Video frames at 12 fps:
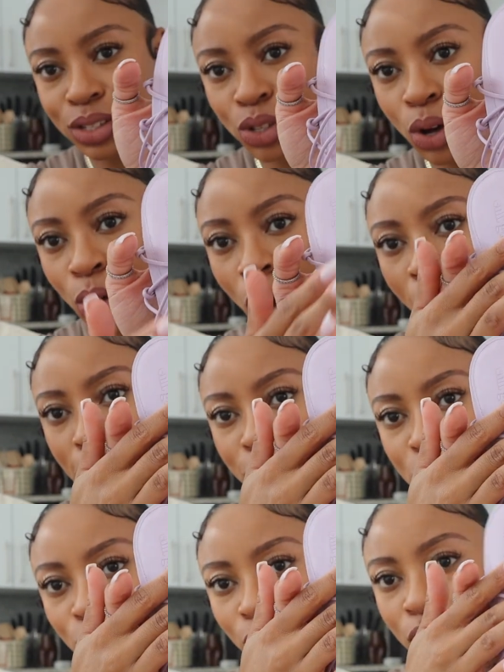so
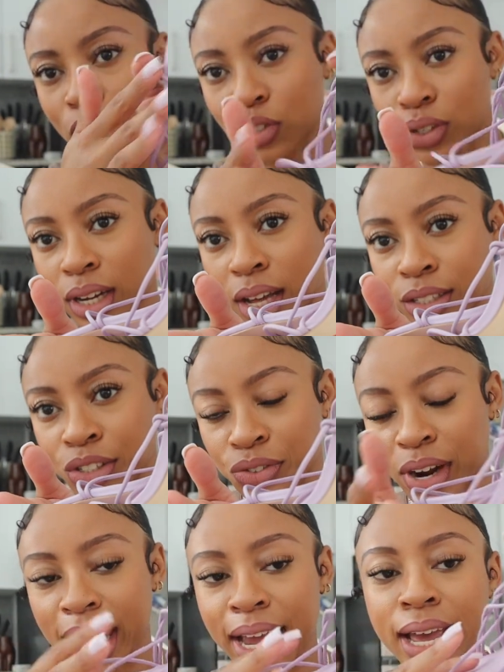almost
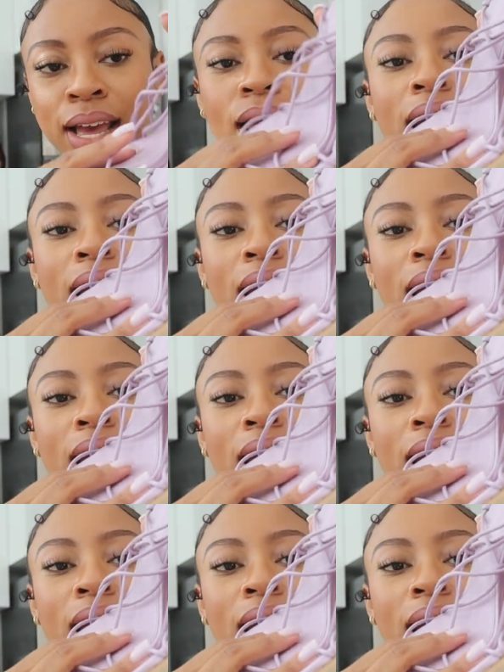$400, right?